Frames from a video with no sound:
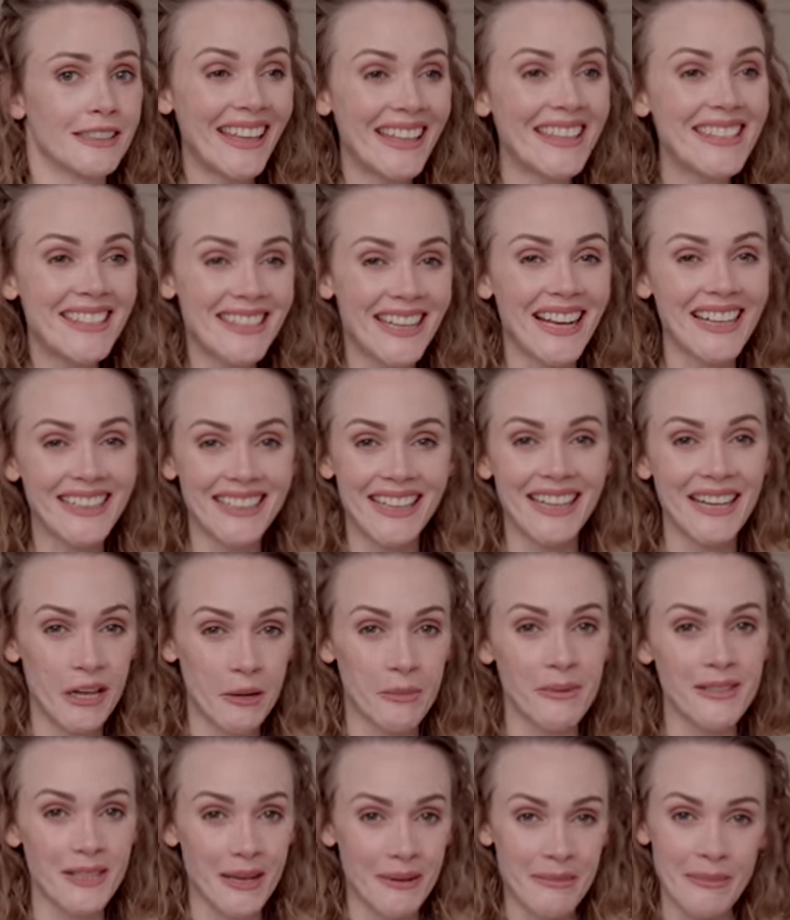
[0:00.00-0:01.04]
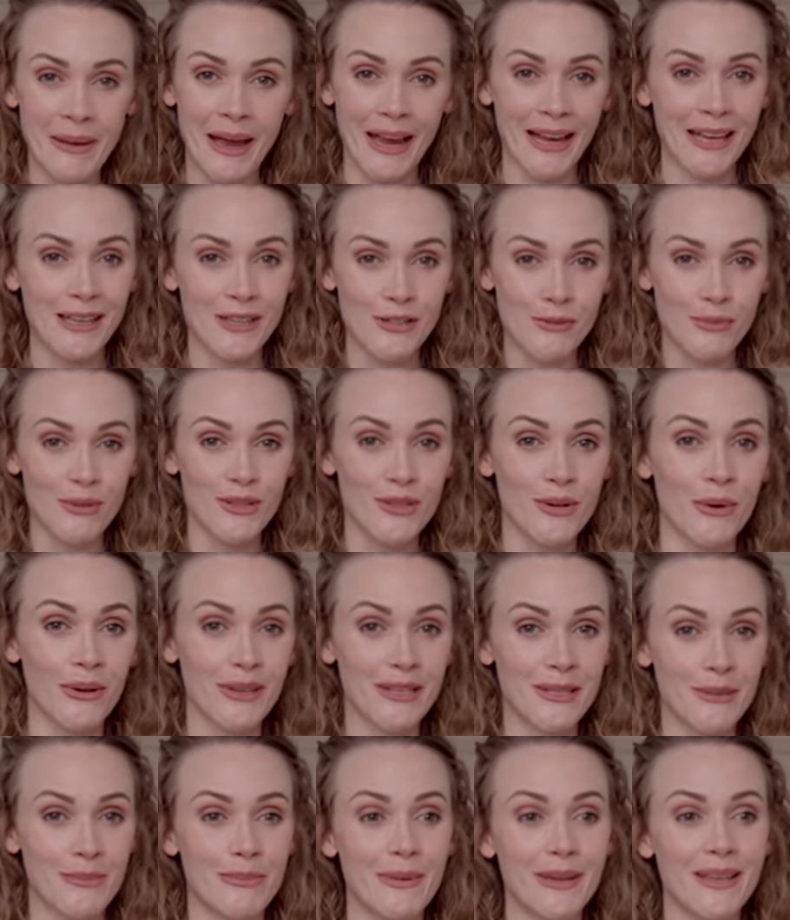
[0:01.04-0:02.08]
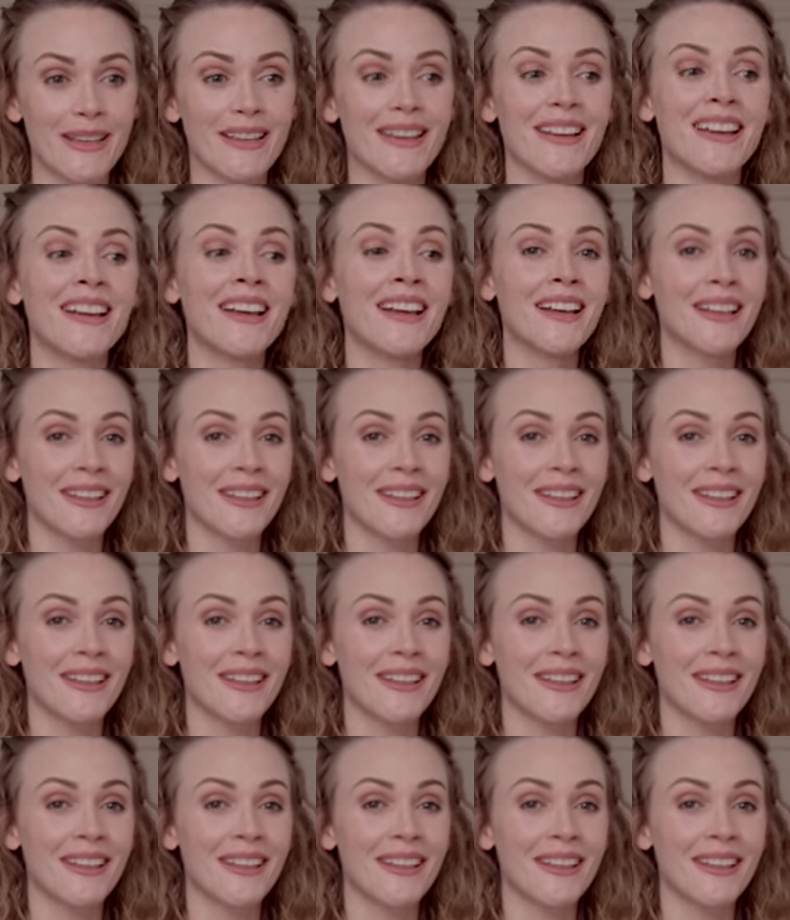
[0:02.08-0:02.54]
inside that Amazon package was going to be